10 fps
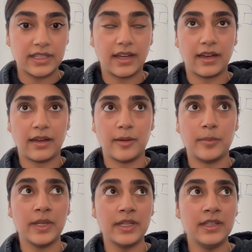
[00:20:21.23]

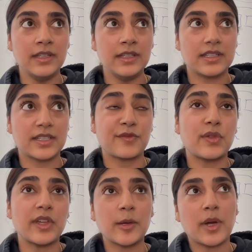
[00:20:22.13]
Because if you
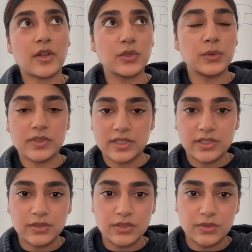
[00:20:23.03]
think about tools that
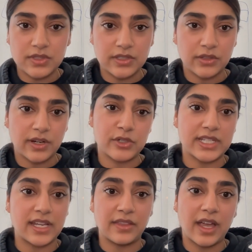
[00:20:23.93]
you use in your
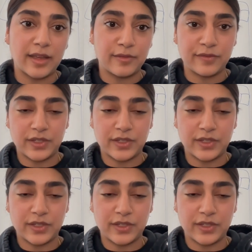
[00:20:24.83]
everyday life,